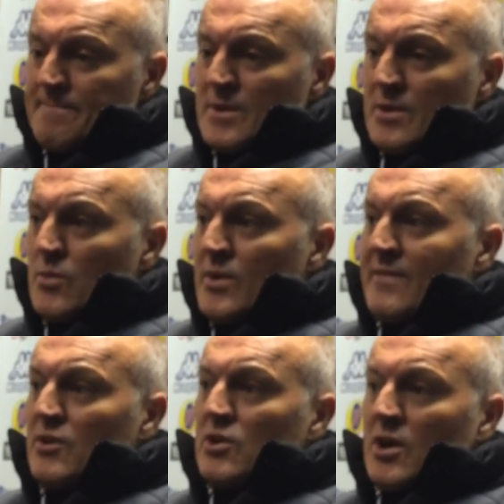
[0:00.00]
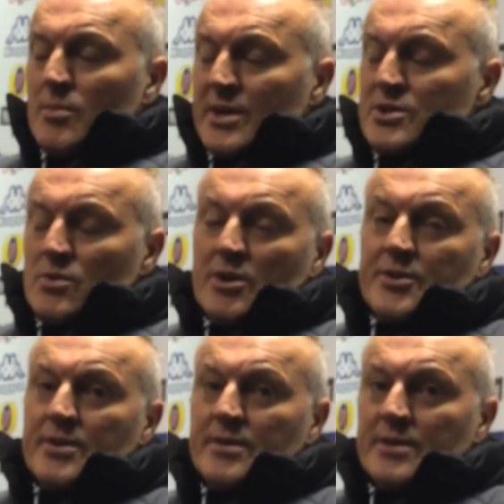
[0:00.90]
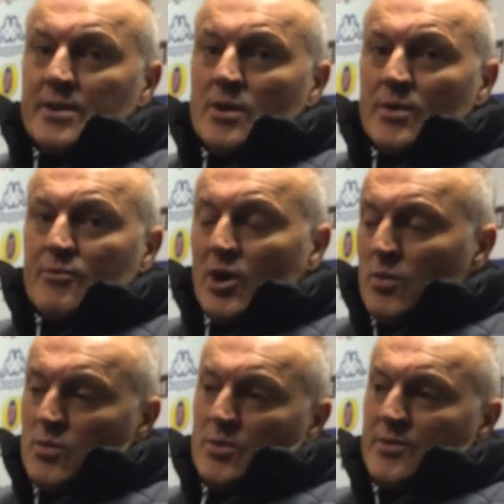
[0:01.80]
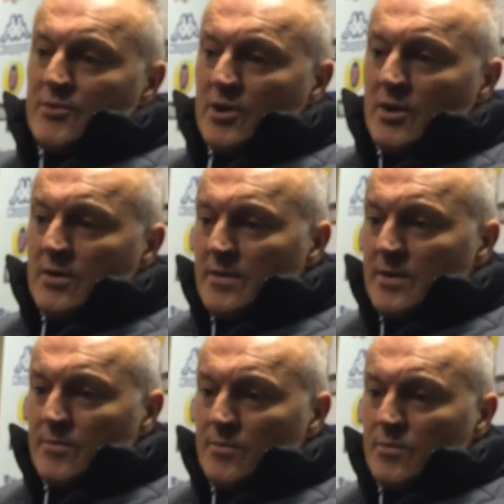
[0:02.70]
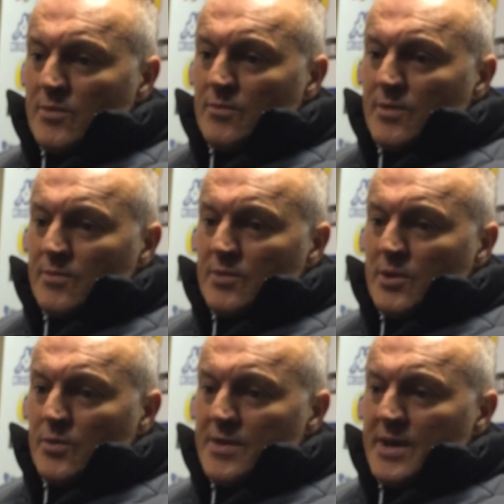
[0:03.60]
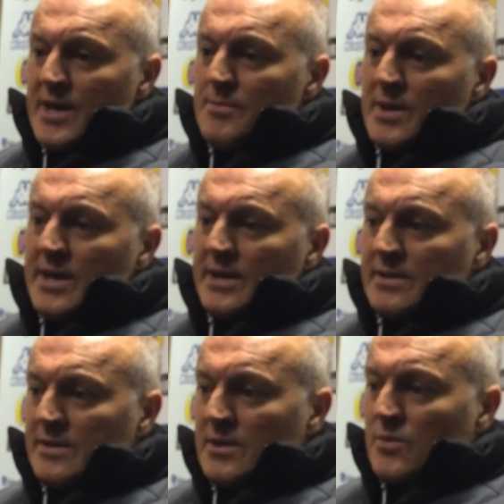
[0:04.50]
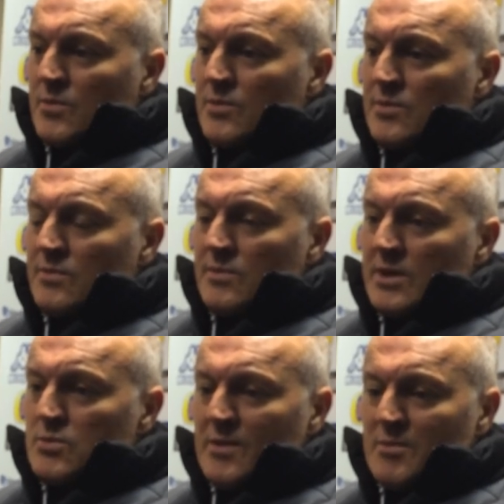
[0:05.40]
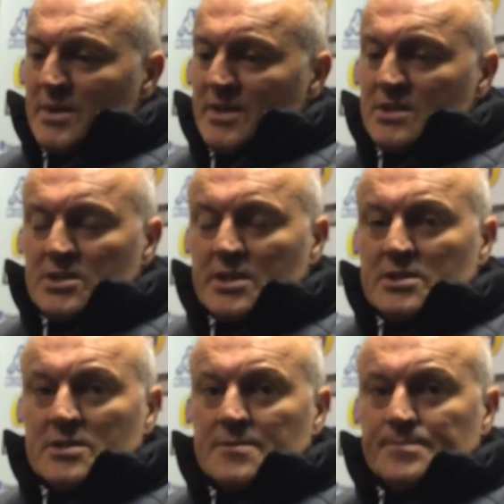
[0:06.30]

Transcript: you know, we haven't got a big squad, you know, we've got what we've got, and we've you know, with that in mind, you know, that's why we made the changes.